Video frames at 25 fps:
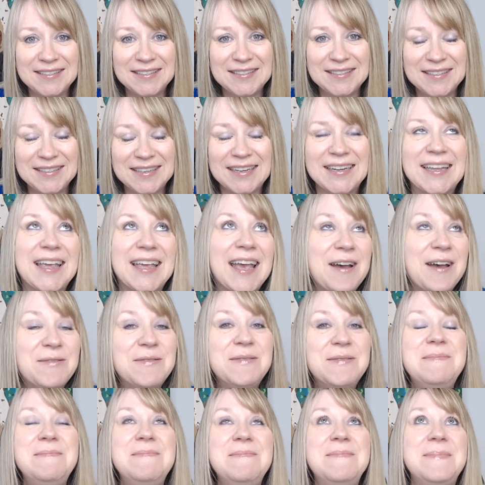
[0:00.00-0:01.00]
Like,
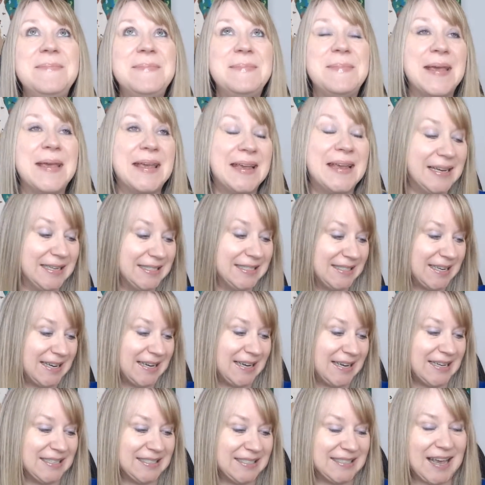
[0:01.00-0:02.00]
how
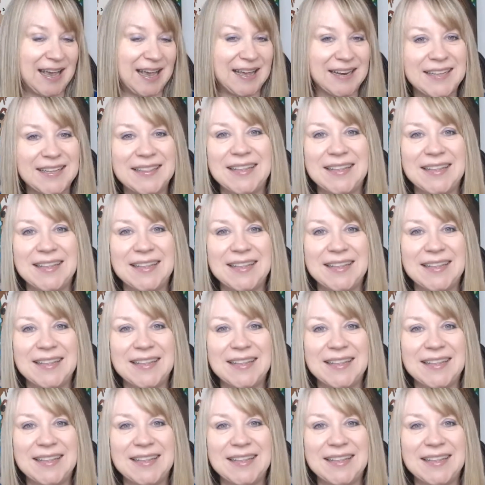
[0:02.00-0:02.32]
amazing is that?